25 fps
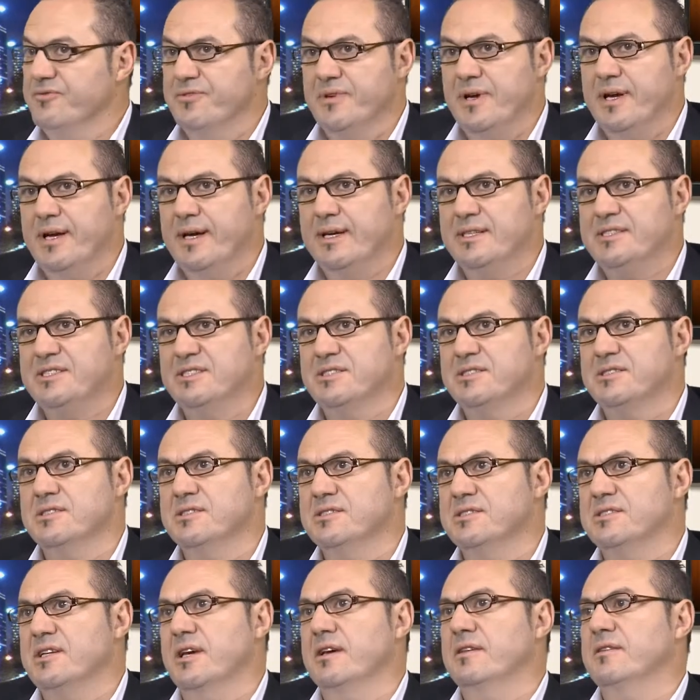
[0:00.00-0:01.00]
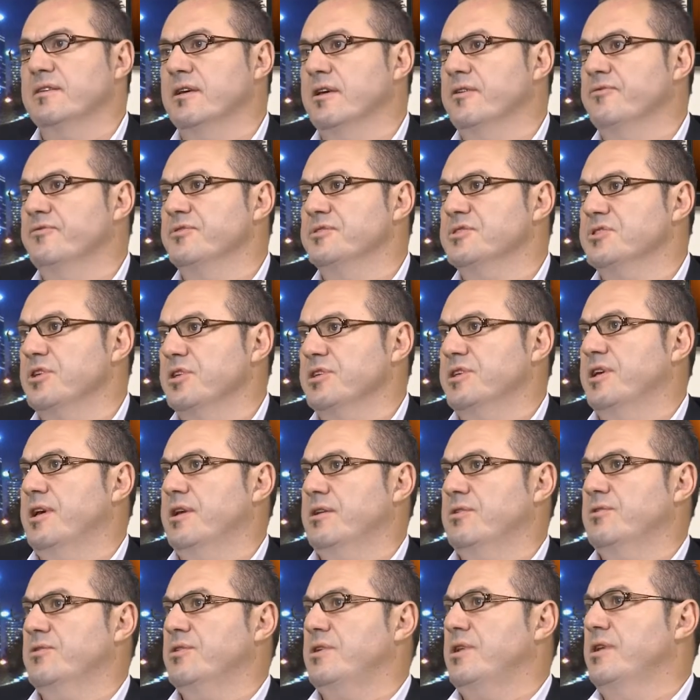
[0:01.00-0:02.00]
of assistance out there for
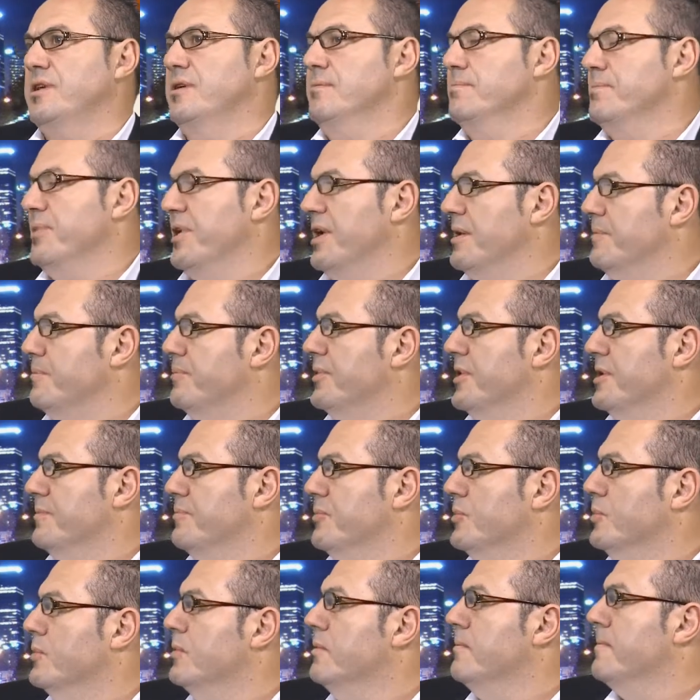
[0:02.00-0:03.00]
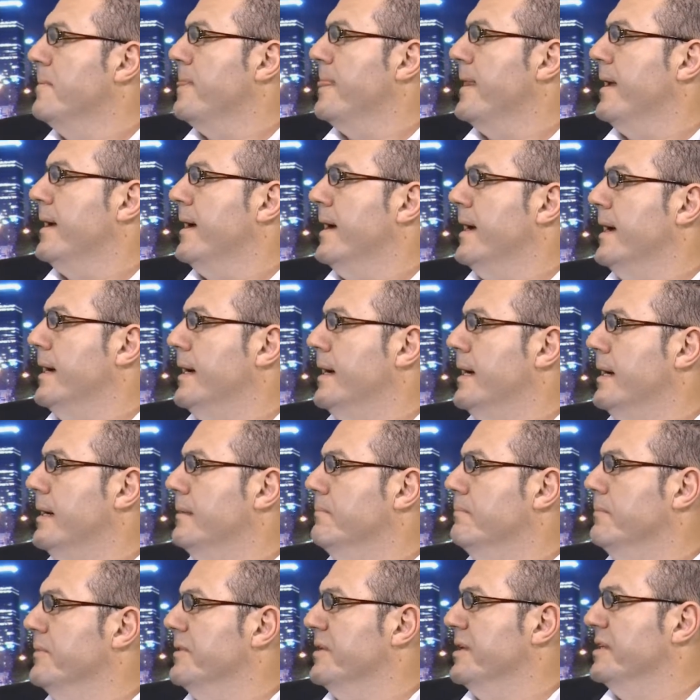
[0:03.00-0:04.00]
psychiatrically impaired people?
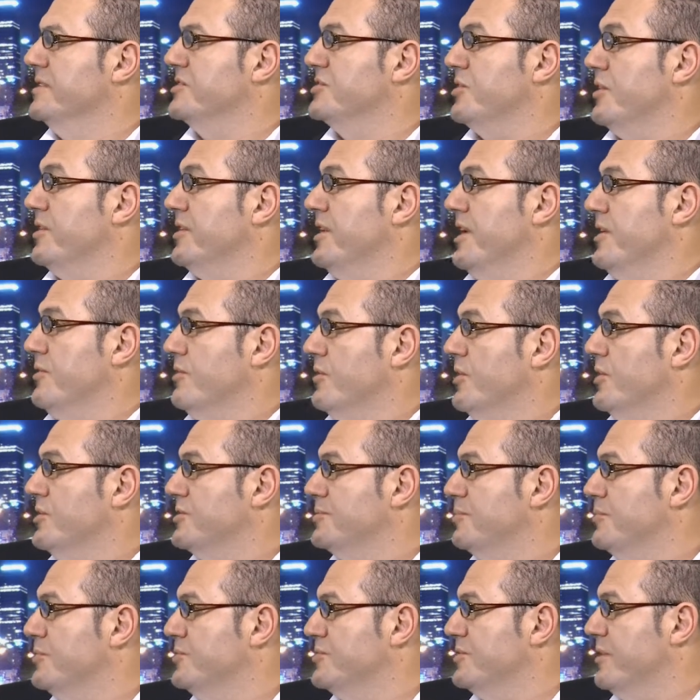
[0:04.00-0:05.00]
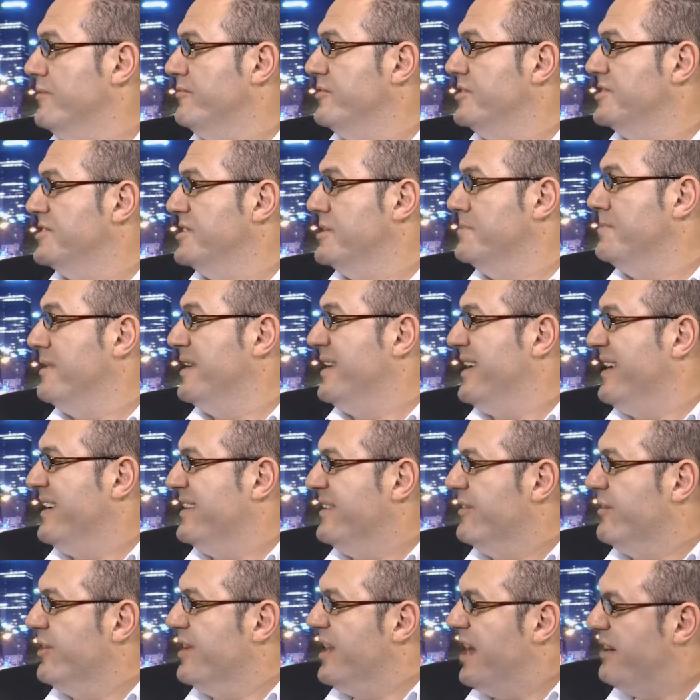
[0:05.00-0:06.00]
Um, there's psychiatric hospitals, obviously, but are
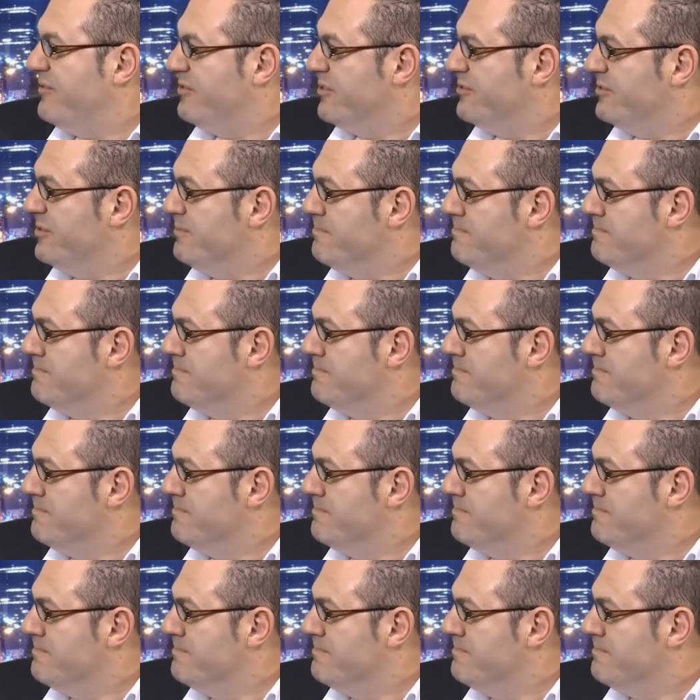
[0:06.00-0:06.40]
there enough of